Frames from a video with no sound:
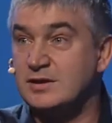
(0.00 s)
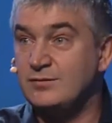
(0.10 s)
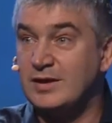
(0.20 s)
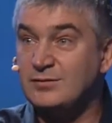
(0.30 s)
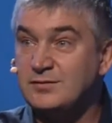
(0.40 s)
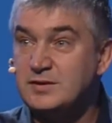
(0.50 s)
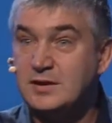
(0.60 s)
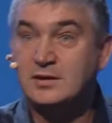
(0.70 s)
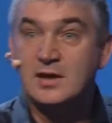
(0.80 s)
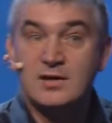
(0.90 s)
And what we've
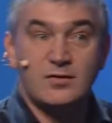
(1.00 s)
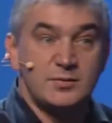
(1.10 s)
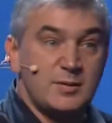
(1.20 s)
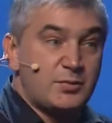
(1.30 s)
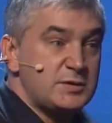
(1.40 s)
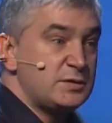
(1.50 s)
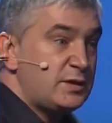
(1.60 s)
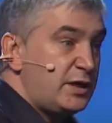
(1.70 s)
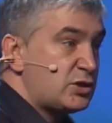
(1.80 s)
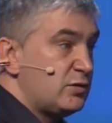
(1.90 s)
seen from the
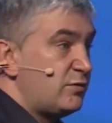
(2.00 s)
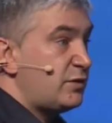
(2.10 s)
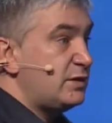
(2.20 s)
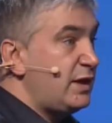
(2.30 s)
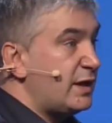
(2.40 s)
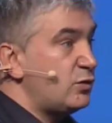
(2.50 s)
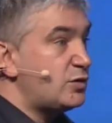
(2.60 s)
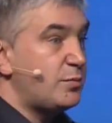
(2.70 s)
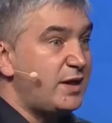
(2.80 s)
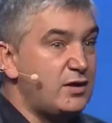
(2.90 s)
presentation of René,
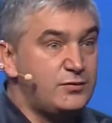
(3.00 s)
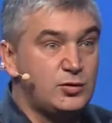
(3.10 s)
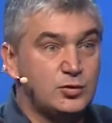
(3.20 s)
not many of you